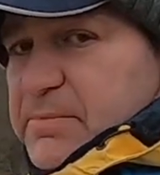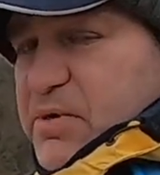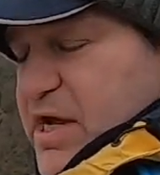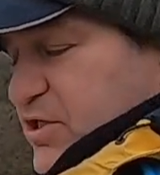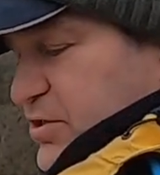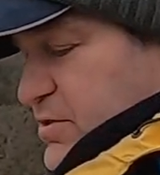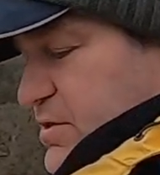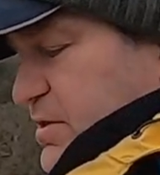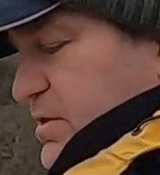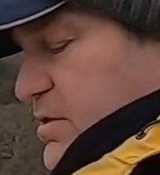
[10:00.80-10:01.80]
pressure
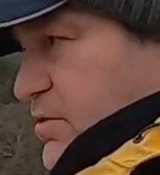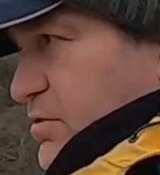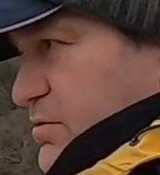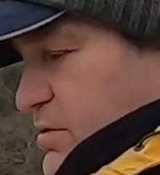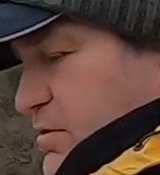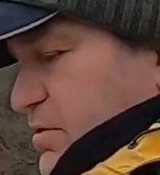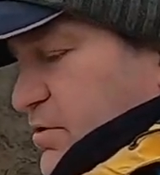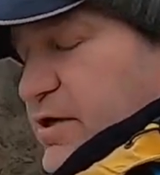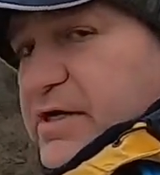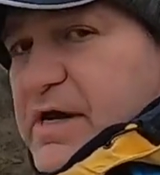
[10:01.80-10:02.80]

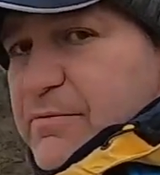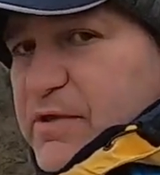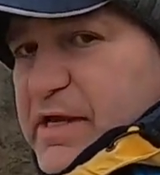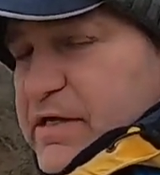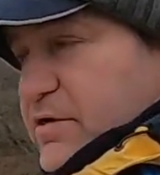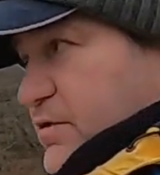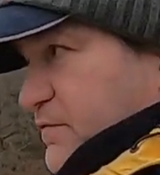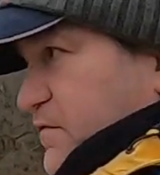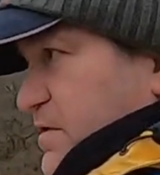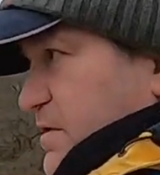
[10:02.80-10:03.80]
on the grapnel anchor at the
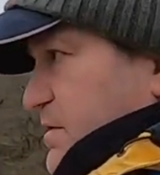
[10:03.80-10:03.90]
front.